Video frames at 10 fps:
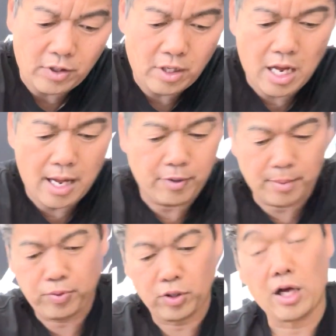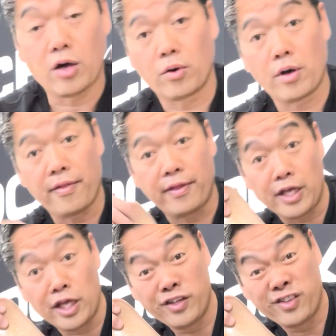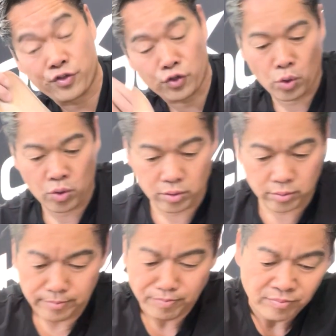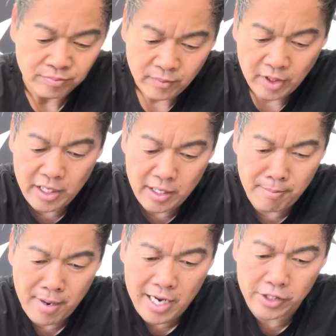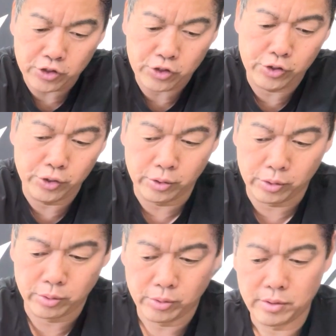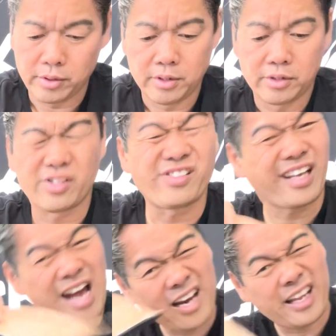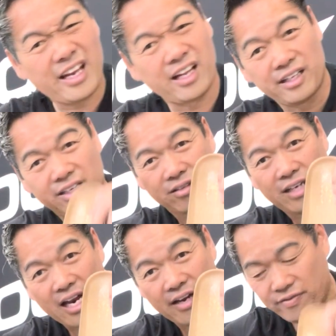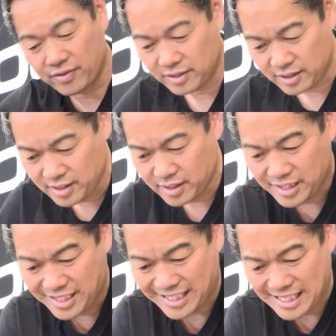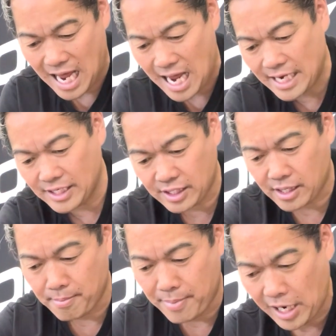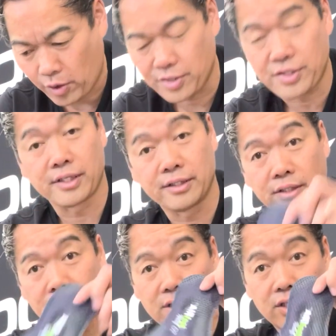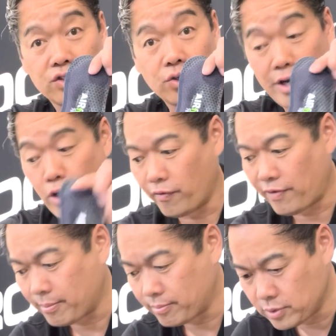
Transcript: I'm gonna pull out the insole in my shoe just to kind of get a little kind of size comparison so I know if I'm